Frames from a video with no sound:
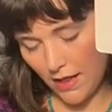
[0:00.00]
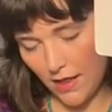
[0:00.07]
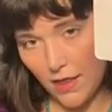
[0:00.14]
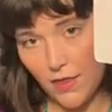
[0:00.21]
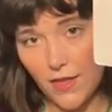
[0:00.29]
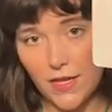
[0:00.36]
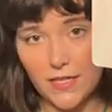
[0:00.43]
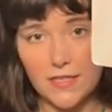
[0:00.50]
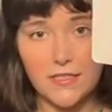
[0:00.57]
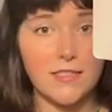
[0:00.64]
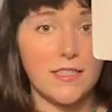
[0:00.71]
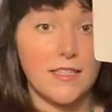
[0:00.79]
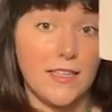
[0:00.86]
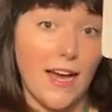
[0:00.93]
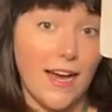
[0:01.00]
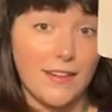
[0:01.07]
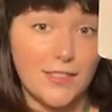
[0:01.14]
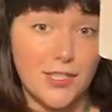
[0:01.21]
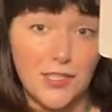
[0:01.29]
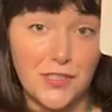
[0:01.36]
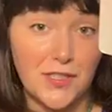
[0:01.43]
this, it's
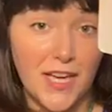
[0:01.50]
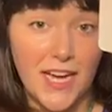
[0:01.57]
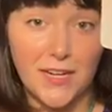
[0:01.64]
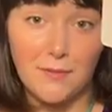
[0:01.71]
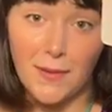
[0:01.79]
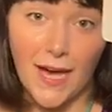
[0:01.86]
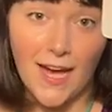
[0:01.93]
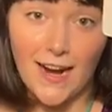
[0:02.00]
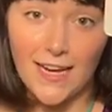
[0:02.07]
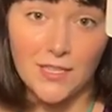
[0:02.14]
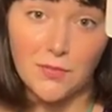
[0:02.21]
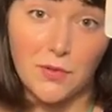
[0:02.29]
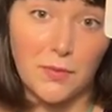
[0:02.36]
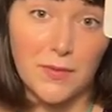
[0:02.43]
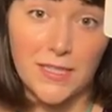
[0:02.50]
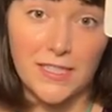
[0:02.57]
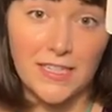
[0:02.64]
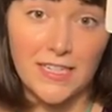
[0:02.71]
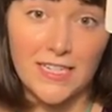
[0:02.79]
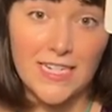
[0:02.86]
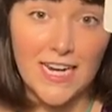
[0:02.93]
just like a badass
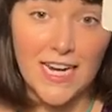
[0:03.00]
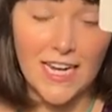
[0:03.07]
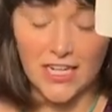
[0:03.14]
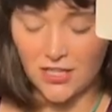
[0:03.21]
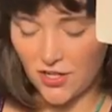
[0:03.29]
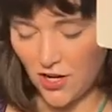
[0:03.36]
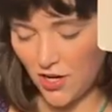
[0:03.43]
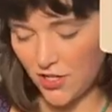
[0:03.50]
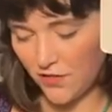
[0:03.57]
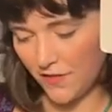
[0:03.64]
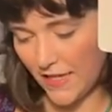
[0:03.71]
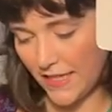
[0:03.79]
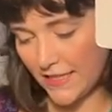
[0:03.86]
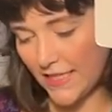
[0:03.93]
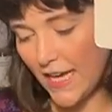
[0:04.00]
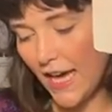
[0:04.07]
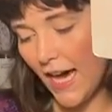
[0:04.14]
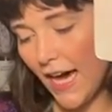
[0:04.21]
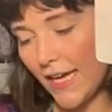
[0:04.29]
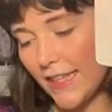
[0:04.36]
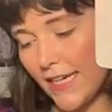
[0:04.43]
woman taking charge of things.
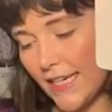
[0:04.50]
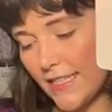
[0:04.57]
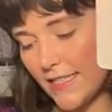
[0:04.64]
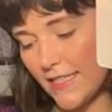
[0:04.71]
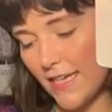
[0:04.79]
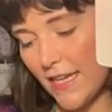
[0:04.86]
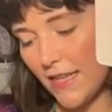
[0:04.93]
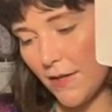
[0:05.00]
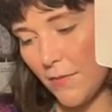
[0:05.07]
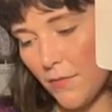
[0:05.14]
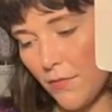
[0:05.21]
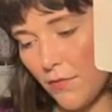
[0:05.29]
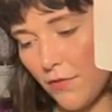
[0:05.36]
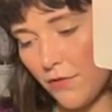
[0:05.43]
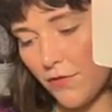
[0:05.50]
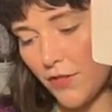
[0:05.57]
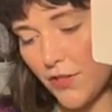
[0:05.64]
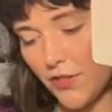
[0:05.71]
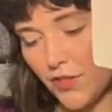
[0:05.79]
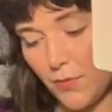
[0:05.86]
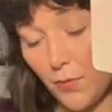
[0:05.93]
I'd like to say the
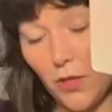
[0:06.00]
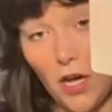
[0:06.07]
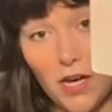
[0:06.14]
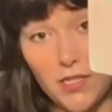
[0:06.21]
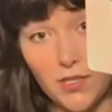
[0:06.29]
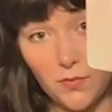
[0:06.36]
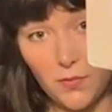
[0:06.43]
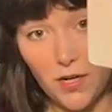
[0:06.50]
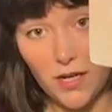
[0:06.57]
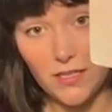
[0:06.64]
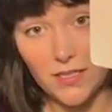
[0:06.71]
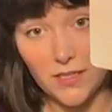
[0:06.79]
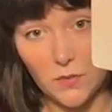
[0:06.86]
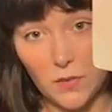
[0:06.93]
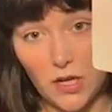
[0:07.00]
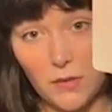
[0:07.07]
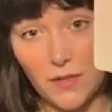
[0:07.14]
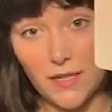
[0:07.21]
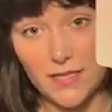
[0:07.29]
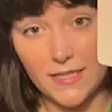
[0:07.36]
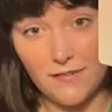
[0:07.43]
reversed or blocked one as well,
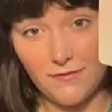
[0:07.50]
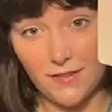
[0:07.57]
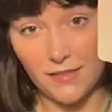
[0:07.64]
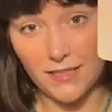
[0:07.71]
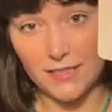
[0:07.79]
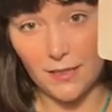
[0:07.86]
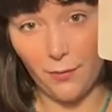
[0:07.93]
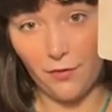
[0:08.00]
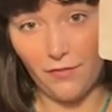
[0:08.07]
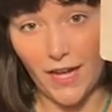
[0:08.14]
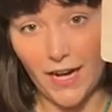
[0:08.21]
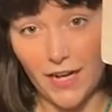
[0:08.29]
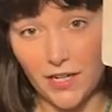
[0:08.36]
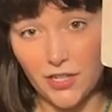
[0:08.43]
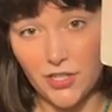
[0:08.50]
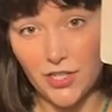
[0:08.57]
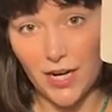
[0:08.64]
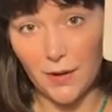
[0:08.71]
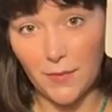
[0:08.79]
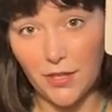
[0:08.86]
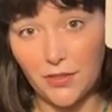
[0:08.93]
because I'm feeling some of that energy
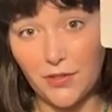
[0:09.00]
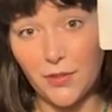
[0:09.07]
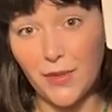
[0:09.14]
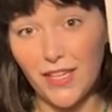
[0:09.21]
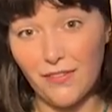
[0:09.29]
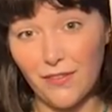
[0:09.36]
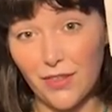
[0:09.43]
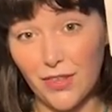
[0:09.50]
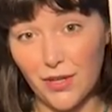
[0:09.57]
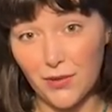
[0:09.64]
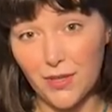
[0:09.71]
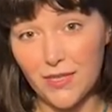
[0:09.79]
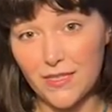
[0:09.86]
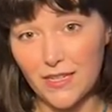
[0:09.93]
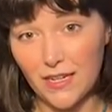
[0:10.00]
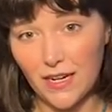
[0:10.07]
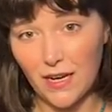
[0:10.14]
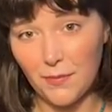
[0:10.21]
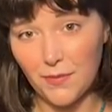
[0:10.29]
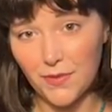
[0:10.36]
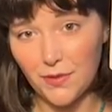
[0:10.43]
coming through even though this didn't
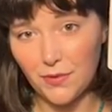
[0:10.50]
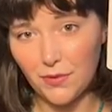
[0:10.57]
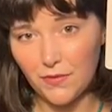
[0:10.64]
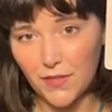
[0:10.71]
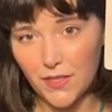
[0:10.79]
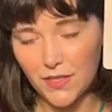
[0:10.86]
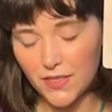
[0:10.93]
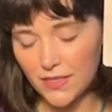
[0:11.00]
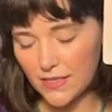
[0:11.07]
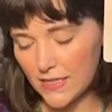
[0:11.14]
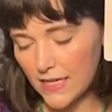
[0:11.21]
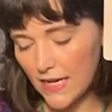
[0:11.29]
come through reversed.